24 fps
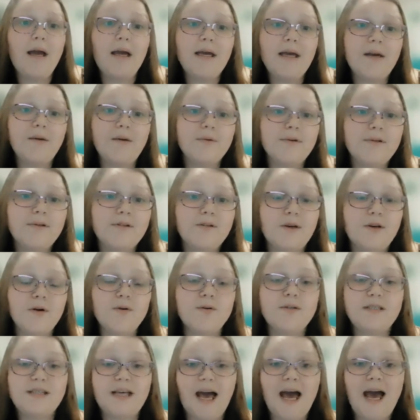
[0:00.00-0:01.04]
he was so
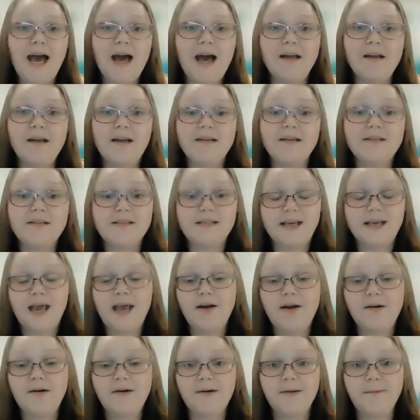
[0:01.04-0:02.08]
sad and
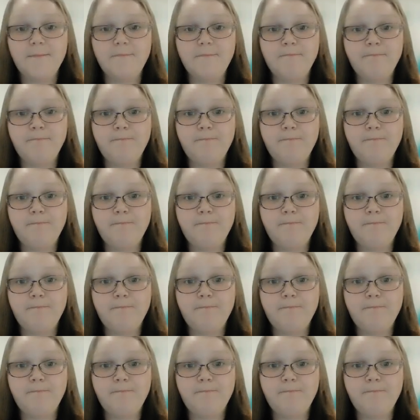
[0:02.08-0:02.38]
scared.